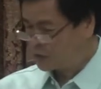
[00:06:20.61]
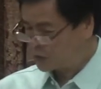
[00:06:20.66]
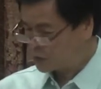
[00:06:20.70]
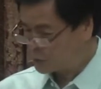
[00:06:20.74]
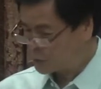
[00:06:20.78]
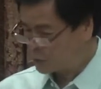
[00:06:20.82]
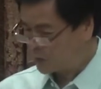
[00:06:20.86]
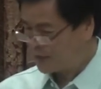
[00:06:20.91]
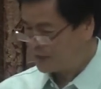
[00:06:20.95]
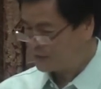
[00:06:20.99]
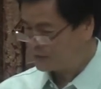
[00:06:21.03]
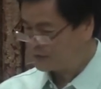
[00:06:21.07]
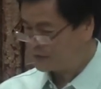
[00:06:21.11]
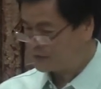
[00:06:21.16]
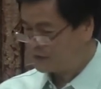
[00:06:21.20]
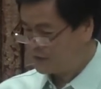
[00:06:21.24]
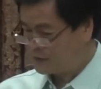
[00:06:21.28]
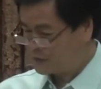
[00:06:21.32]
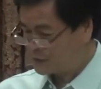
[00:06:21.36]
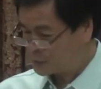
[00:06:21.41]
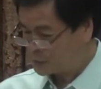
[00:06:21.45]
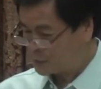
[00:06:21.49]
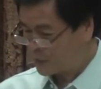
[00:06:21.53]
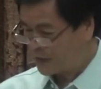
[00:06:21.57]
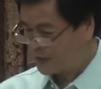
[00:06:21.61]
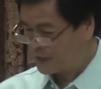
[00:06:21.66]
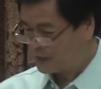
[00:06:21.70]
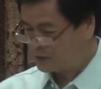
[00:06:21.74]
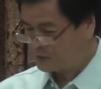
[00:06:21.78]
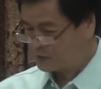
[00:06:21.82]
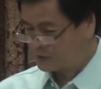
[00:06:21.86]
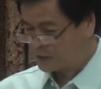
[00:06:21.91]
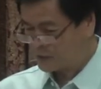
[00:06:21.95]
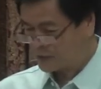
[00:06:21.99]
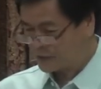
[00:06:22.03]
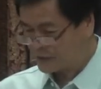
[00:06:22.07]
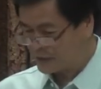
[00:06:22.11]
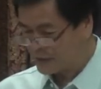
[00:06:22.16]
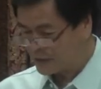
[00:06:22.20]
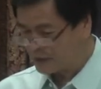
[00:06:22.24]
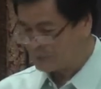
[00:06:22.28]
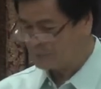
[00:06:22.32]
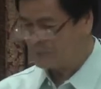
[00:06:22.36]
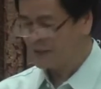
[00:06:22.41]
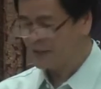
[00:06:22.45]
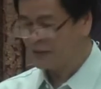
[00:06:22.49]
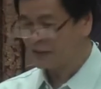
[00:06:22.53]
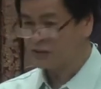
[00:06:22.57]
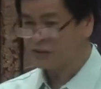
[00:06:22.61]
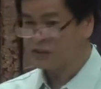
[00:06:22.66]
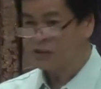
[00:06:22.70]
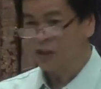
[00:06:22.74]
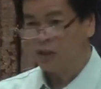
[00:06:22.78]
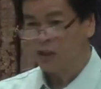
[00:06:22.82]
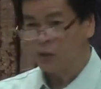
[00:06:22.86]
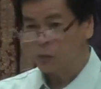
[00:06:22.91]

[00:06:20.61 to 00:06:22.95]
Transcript: your wife ride for three minutes